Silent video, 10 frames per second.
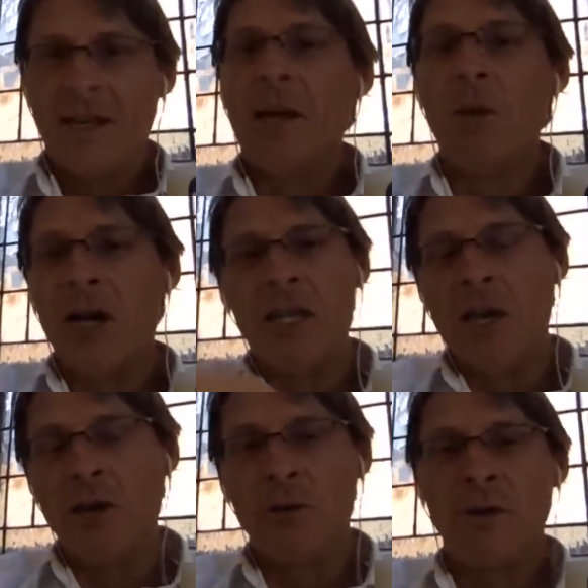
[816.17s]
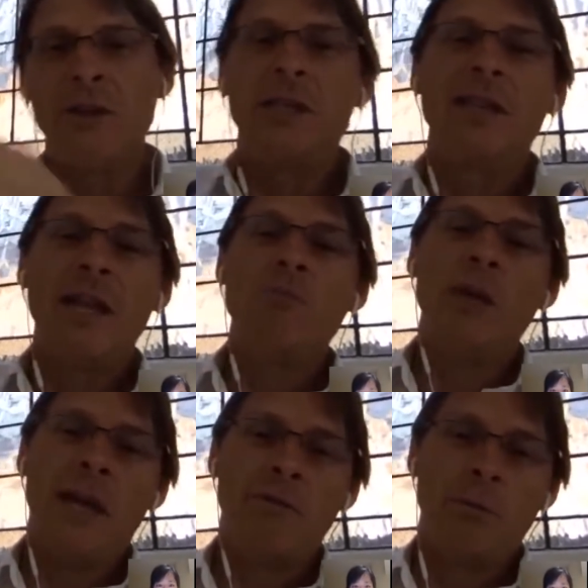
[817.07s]
am I the owner of it? Then we
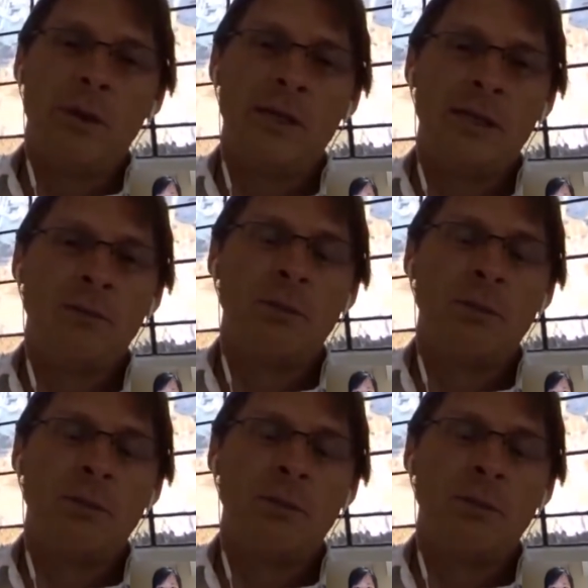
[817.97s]
have a process,